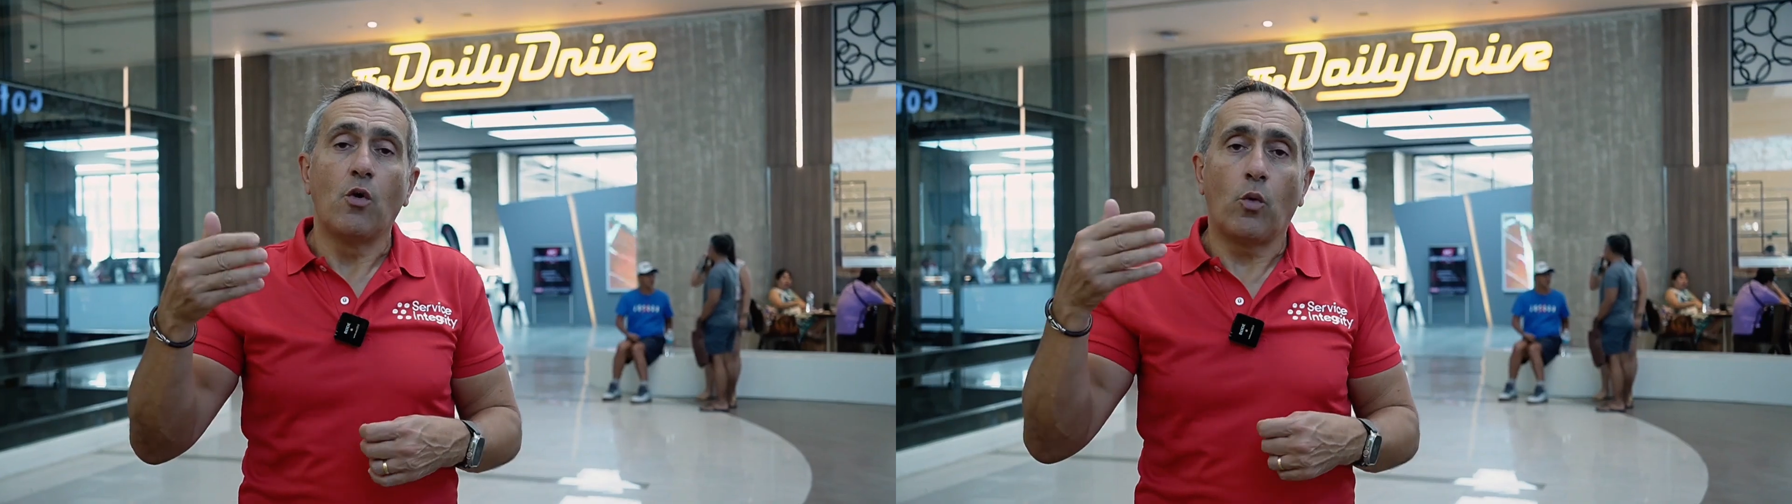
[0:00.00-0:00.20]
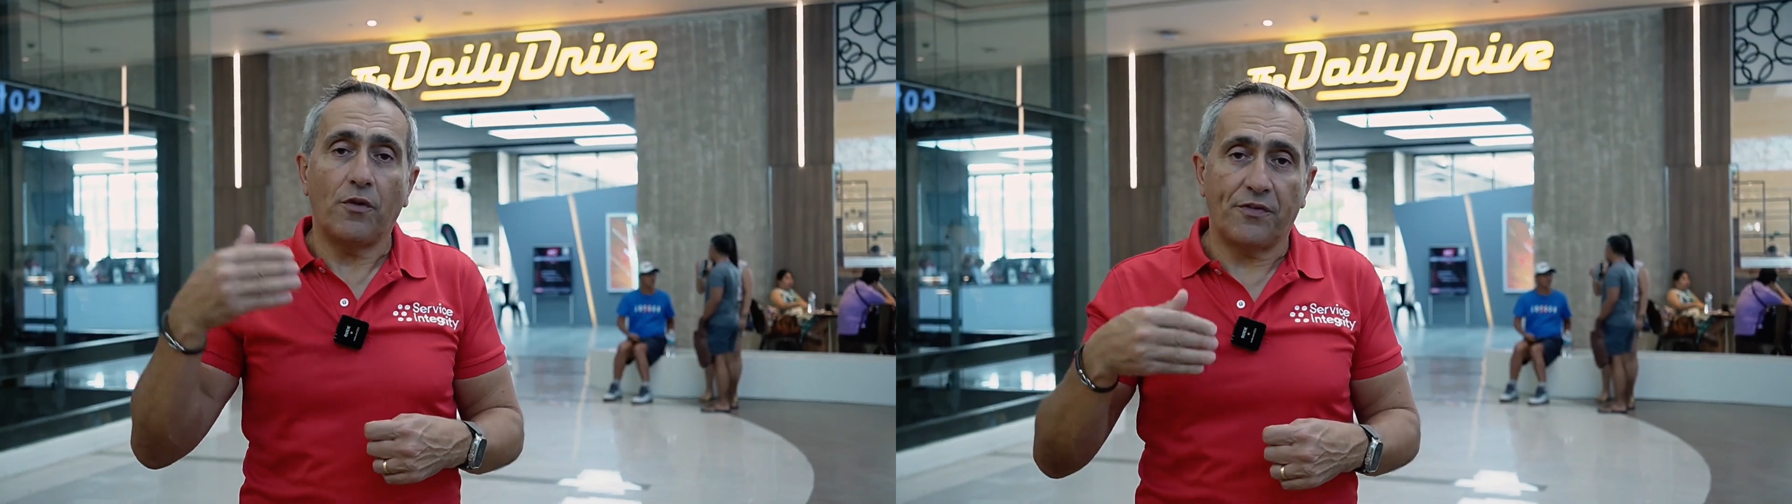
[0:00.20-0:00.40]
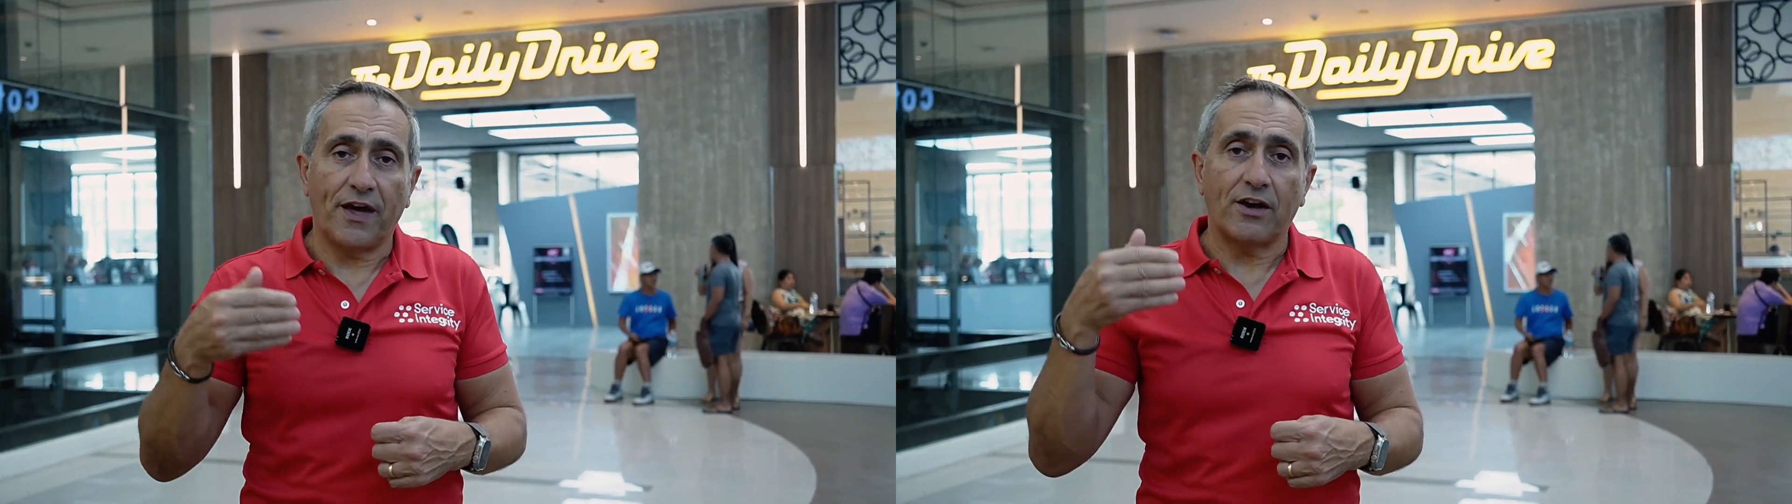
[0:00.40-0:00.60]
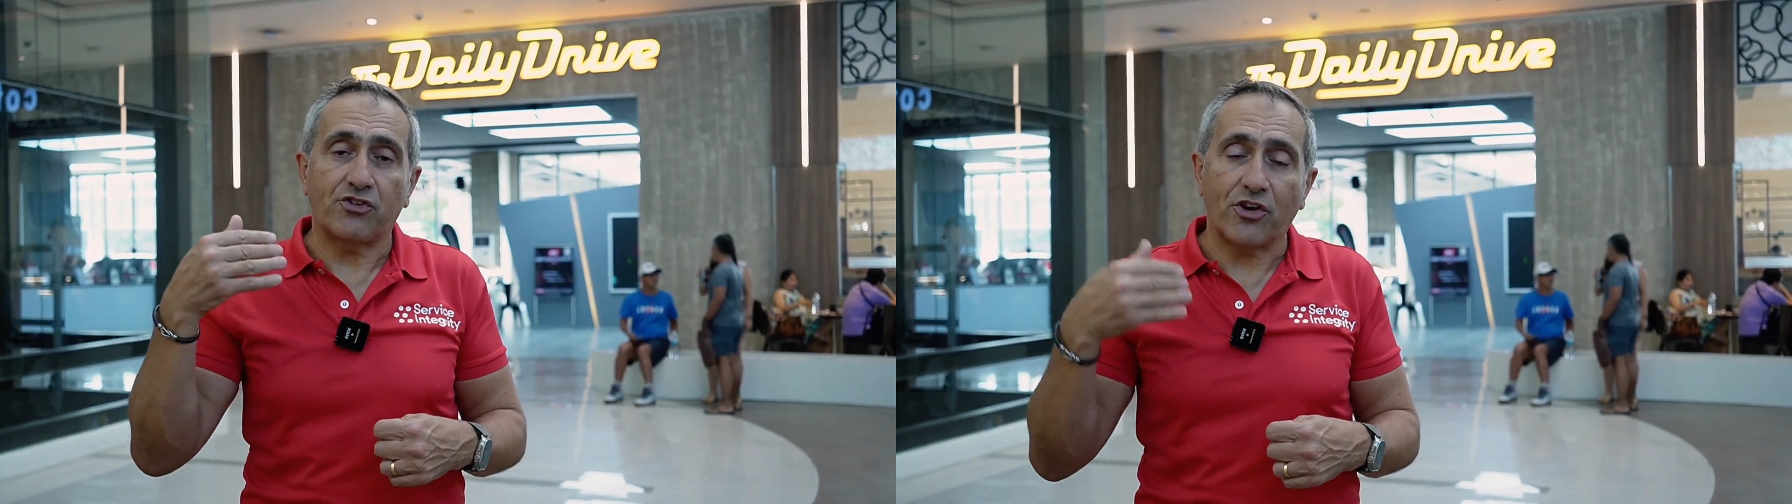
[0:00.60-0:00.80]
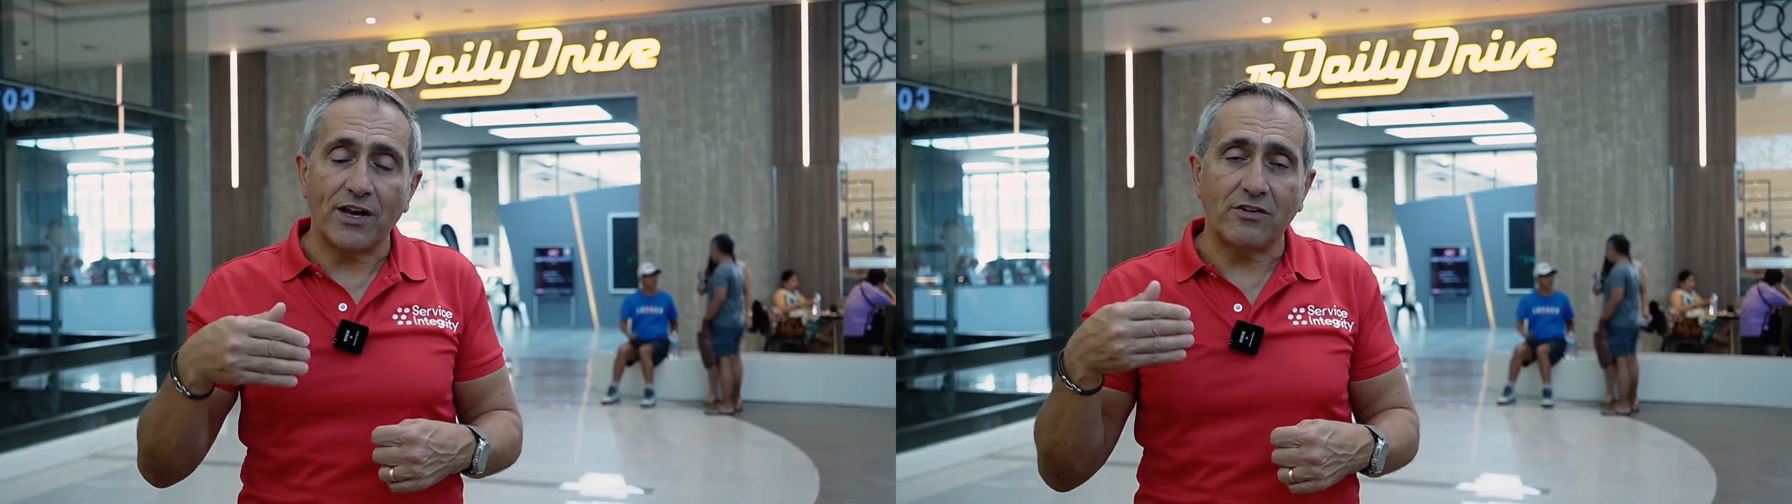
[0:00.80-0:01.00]
what they are
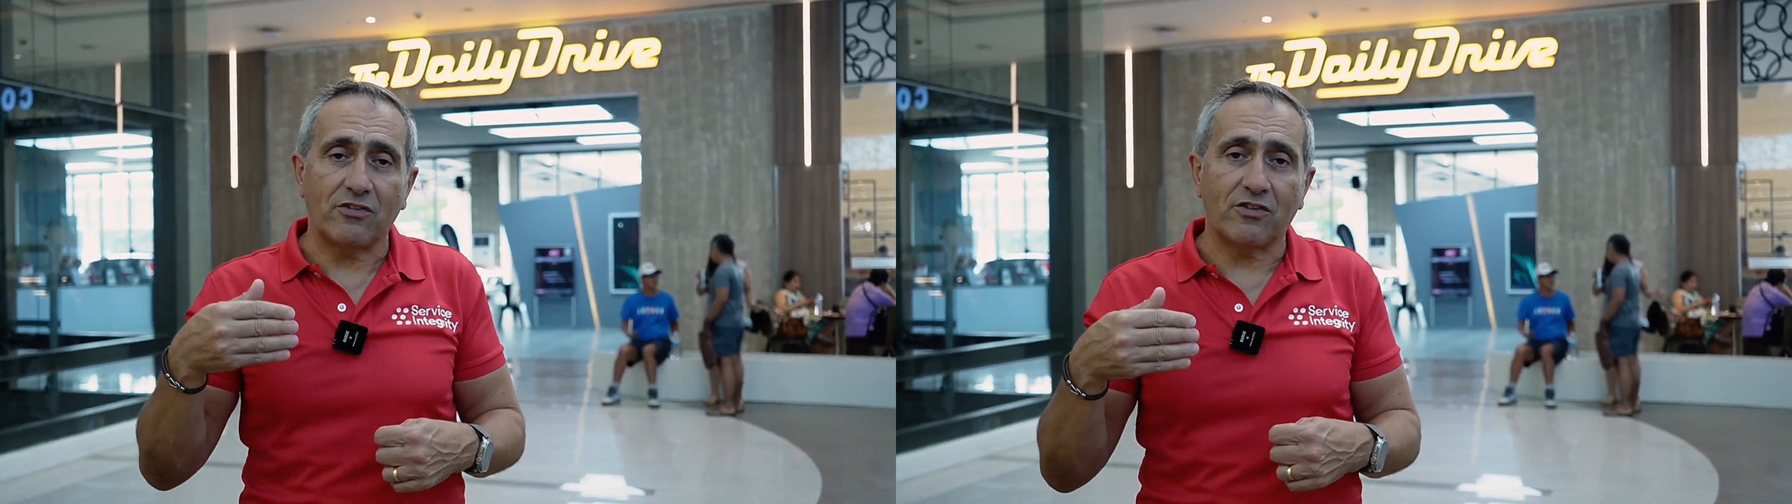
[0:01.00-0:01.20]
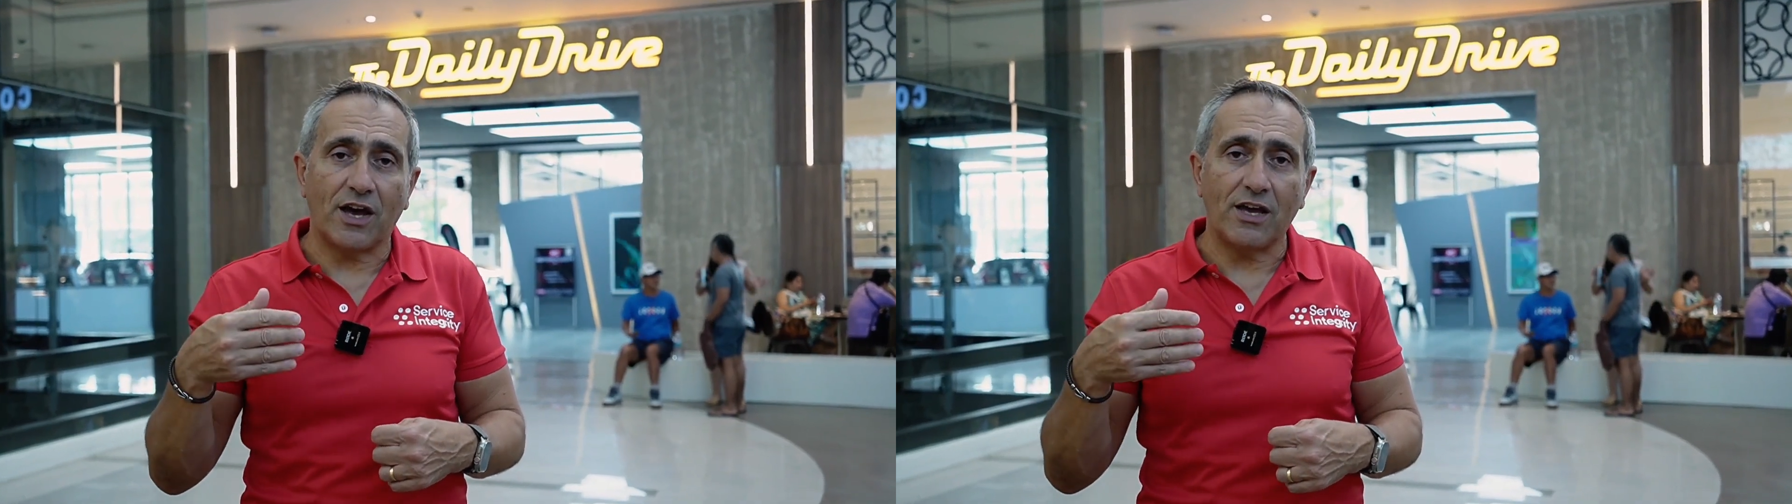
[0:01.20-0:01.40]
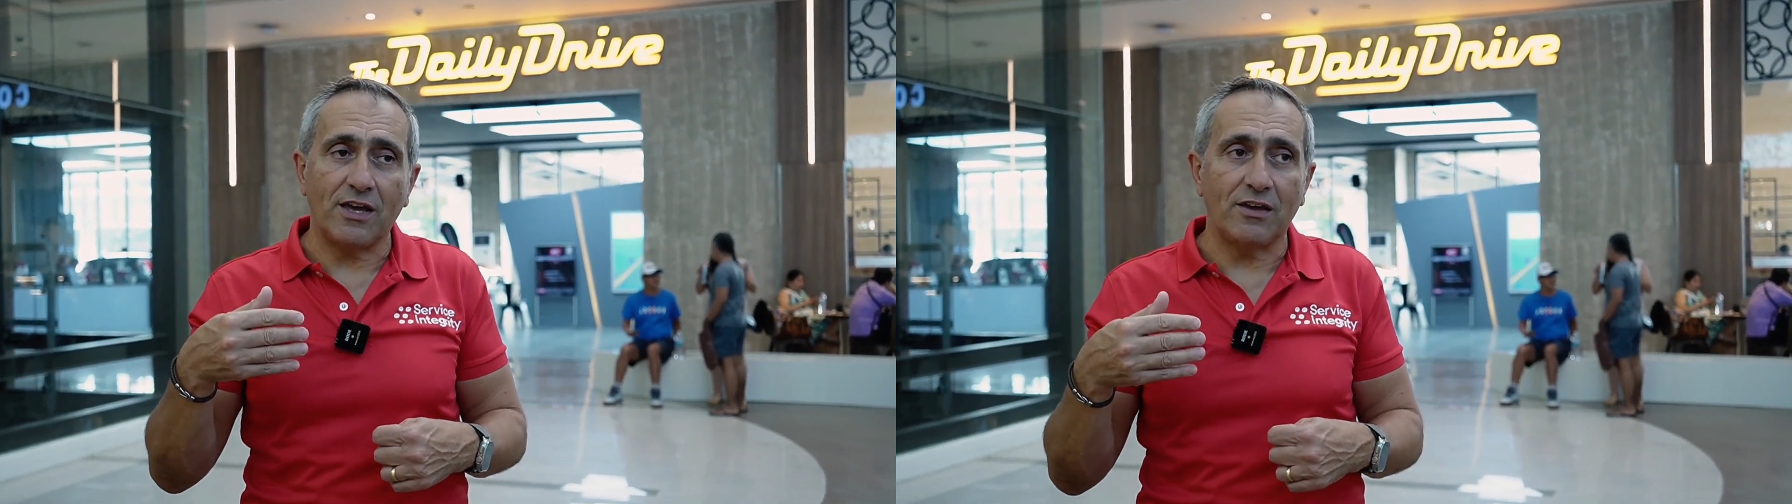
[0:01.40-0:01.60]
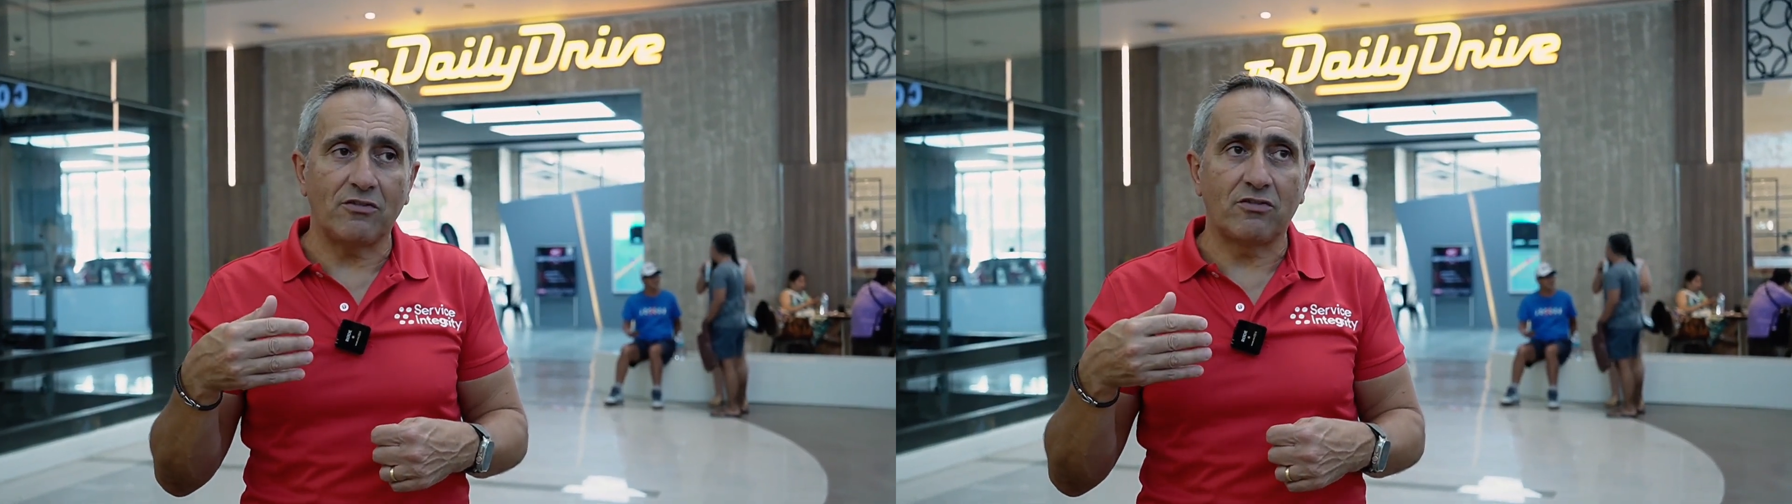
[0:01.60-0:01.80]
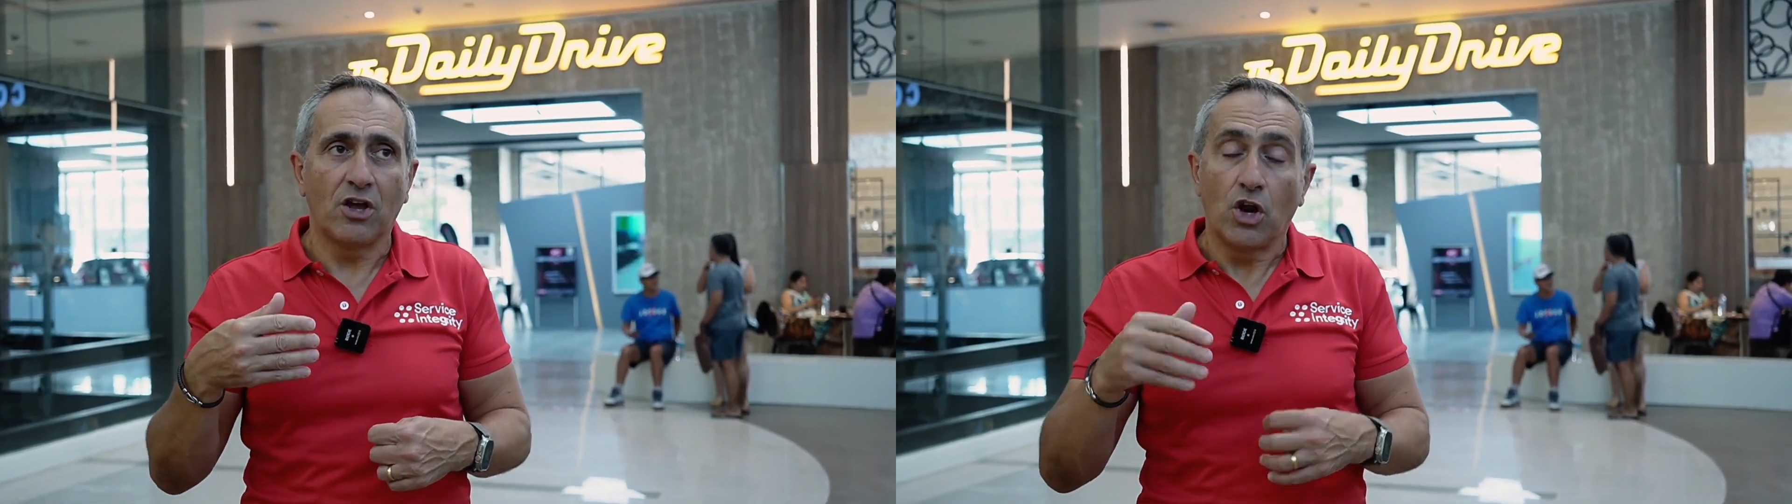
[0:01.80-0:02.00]
trying to say
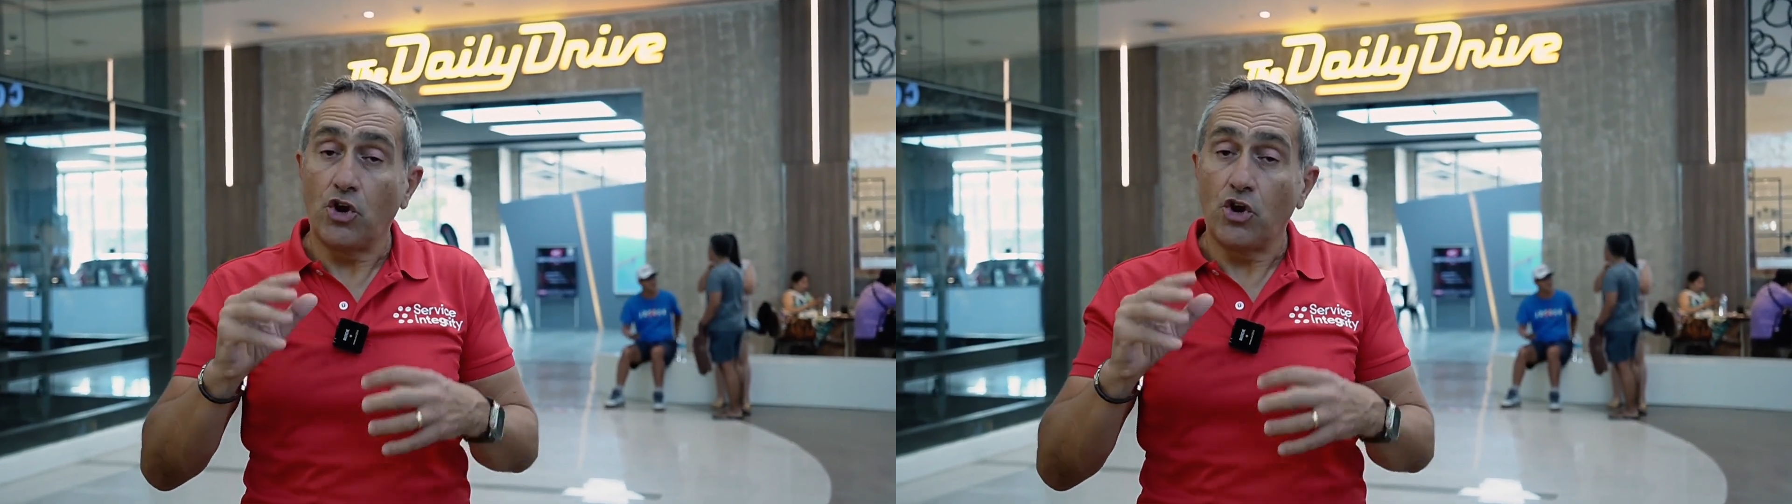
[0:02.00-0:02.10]
is